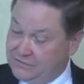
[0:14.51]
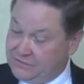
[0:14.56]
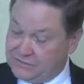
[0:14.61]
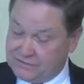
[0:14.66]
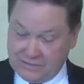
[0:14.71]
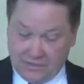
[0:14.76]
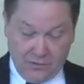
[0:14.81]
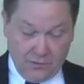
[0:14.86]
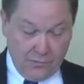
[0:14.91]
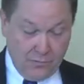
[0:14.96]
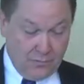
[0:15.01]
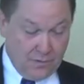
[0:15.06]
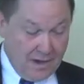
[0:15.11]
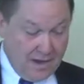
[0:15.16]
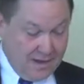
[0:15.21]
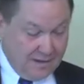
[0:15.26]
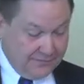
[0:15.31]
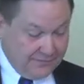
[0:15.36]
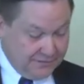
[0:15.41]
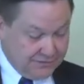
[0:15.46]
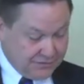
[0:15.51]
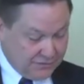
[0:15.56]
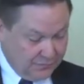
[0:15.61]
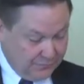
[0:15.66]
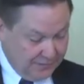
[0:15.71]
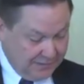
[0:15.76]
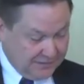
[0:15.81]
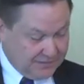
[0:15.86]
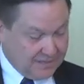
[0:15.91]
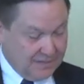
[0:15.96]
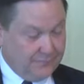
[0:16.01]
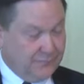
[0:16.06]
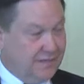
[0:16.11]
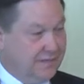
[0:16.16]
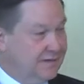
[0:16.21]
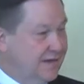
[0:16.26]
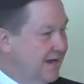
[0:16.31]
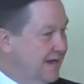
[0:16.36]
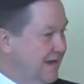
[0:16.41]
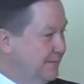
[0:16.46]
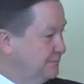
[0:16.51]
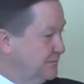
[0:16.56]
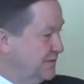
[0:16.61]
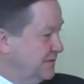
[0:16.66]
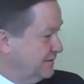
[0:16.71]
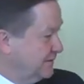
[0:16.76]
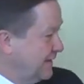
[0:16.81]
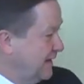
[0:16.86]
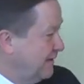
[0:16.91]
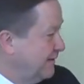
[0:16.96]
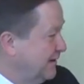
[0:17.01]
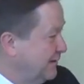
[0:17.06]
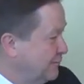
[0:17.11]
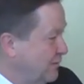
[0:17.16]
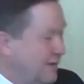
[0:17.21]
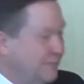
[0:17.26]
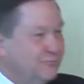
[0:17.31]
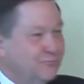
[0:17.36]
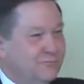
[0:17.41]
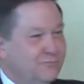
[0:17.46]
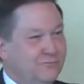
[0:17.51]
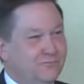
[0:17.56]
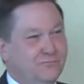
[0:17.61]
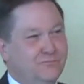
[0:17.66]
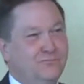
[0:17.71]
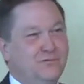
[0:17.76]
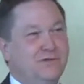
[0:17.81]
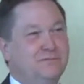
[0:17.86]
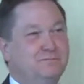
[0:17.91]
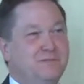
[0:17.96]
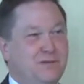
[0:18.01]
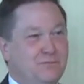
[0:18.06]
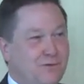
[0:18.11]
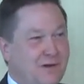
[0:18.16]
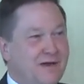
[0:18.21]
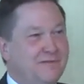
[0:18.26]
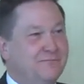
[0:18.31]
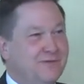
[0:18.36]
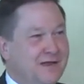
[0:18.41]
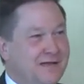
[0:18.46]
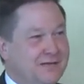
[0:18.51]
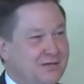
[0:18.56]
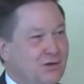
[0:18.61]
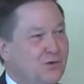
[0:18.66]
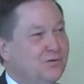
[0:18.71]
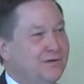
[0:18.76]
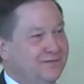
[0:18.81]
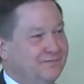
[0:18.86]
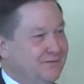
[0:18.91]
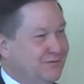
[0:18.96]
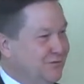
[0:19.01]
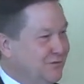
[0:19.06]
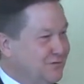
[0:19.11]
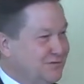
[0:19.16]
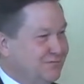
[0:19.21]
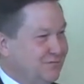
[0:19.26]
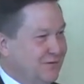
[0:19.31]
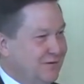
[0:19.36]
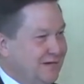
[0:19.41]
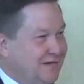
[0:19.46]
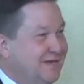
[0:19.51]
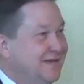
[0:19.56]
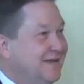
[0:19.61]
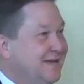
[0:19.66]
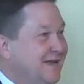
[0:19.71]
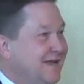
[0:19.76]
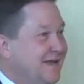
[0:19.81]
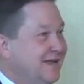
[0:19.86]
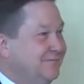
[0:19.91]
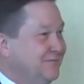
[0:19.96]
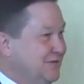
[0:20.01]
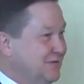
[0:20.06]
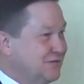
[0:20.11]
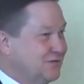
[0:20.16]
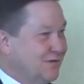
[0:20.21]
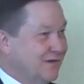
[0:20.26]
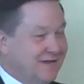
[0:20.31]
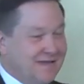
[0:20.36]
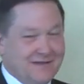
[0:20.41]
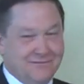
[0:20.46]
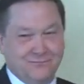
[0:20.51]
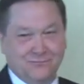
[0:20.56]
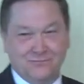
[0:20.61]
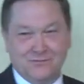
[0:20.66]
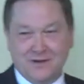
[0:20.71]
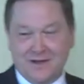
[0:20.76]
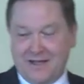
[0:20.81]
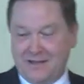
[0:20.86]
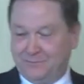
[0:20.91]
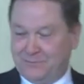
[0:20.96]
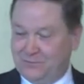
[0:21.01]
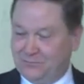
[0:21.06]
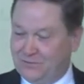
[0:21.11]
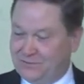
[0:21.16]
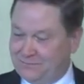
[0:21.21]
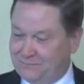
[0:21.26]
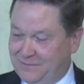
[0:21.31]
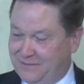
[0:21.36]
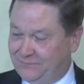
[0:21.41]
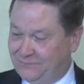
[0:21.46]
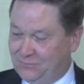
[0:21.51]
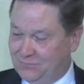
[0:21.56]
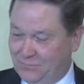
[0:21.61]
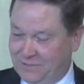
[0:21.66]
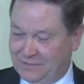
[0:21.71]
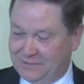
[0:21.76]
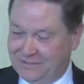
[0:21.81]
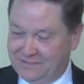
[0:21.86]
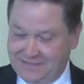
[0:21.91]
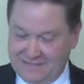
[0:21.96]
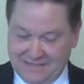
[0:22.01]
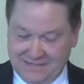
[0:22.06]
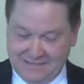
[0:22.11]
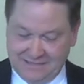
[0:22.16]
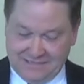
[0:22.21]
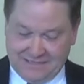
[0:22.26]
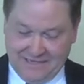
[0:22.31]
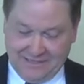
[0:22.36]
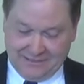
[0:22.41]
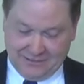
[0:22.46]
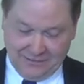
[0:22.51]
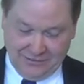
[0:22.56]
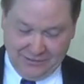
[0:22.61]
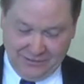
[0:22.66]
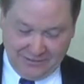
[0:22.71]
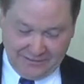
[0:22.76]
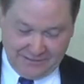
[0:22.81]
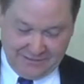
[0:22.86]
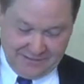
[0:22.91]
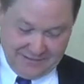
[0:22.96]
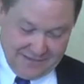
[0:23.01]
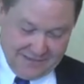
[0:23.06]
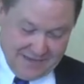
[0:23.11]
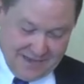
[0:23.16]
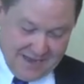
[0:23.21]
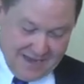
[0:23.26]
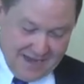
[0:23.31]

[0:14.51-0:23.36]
So this will be something, I happen to carry one with me wherever I go, even though it's very heavy, so I have a copy with me if you want to take a look.